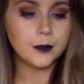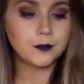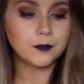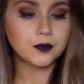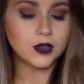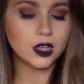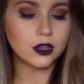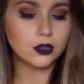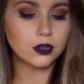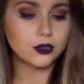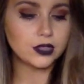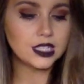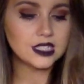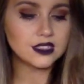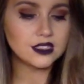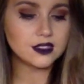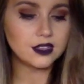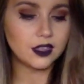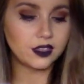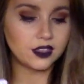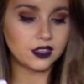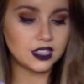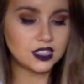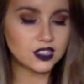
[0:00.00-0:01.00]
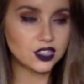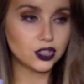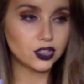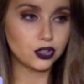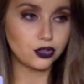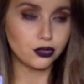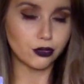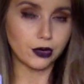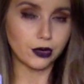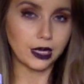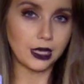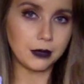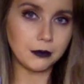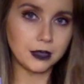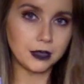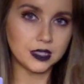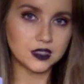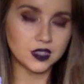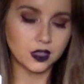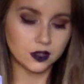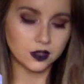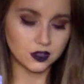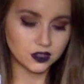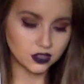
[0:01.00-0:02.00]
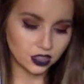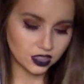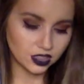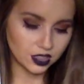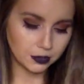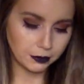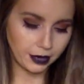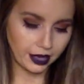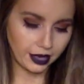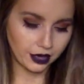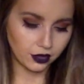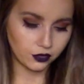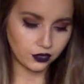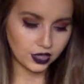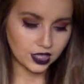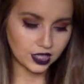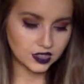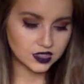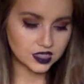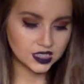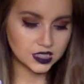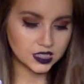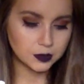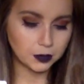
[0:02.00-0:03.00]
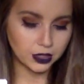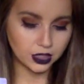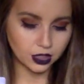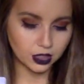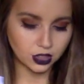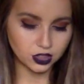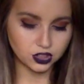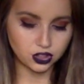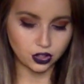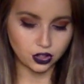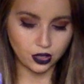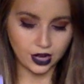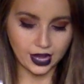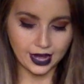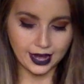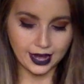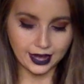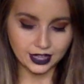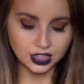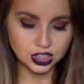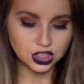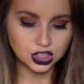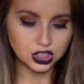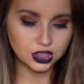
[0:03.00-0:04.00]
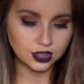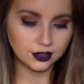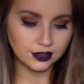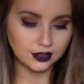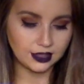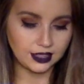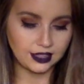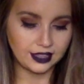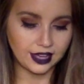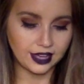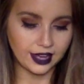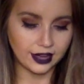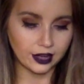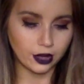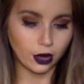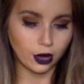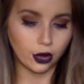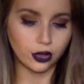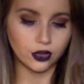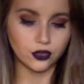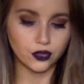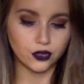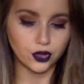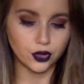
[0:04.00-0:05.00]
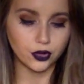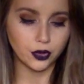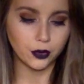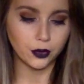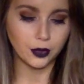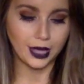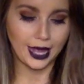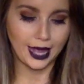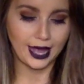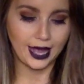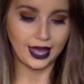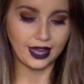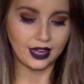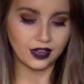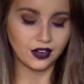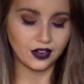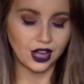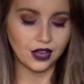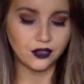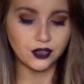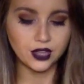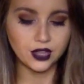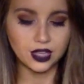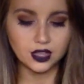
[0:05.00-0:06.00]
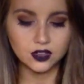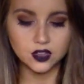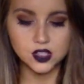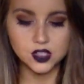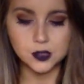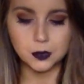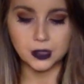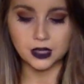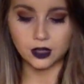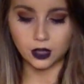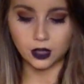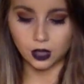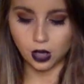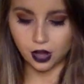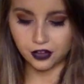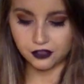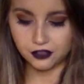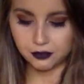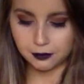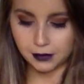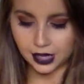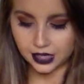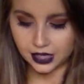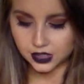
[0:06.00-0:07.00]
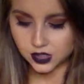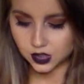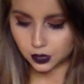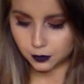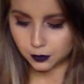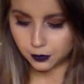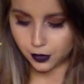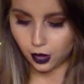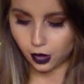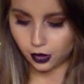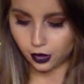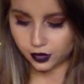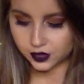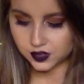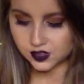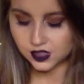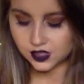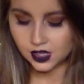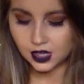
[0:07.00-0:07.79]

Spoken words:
the reason that this dream is going to start to manifest is because you're actually getting out of your own head. I feel like there's been a lot of mental blocks.